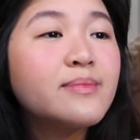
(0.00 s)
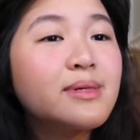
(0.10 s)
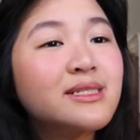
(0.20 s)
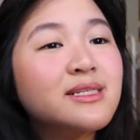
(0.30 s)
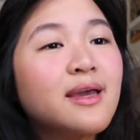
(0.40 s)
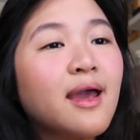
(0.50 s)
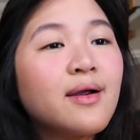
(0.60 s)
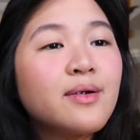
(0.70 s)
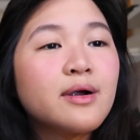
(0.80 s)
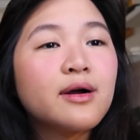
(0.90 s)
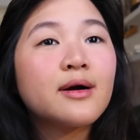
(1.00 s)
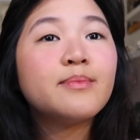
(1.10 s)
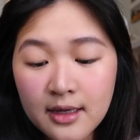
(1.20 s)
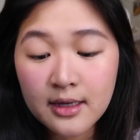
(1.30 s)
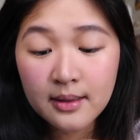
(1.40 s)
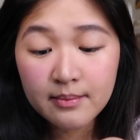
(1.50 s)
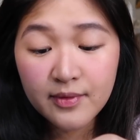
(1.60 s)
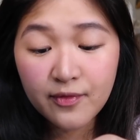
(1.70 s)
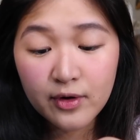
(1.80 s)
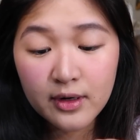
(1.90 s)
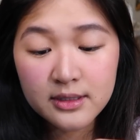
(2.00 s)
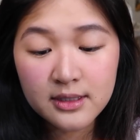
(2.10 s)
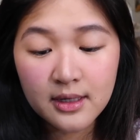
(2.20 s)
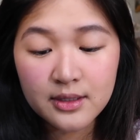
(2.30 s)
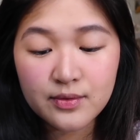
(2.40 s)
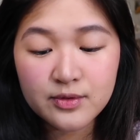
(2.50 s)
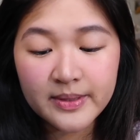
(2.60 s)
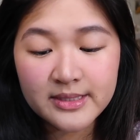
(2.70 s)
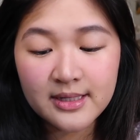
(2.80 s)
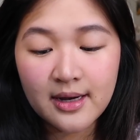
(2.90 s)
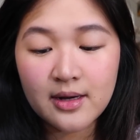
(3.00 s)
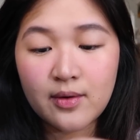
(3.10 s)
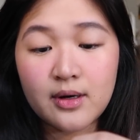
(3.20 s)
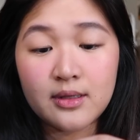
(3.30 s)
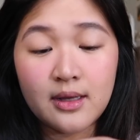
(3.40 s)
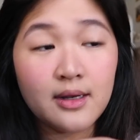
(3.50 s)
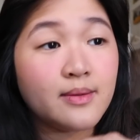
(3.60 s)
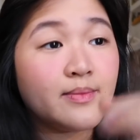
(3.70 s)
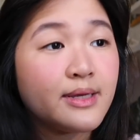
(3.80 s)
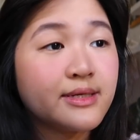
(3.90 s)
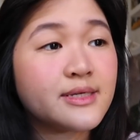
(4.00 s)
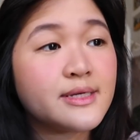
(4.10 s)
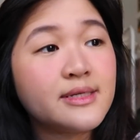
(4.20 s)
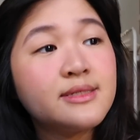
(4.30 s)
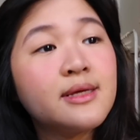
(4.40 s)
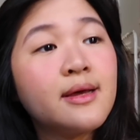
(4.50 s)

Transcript: the mascara, before kasi I use mascara on a daily basis.